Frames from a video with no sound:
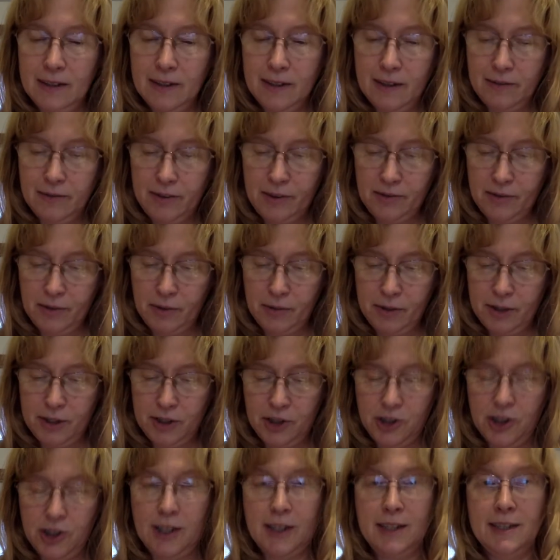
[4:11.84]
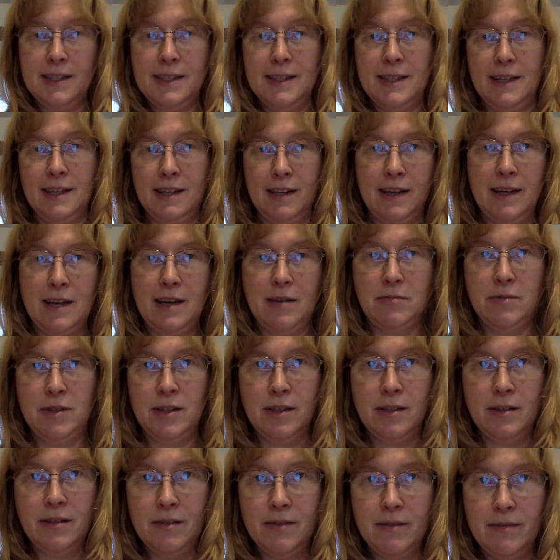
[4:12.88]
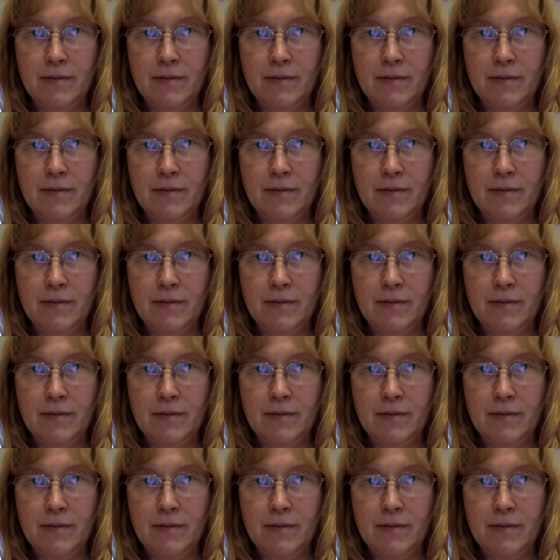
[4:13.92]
Give everyone a chance to get it counted.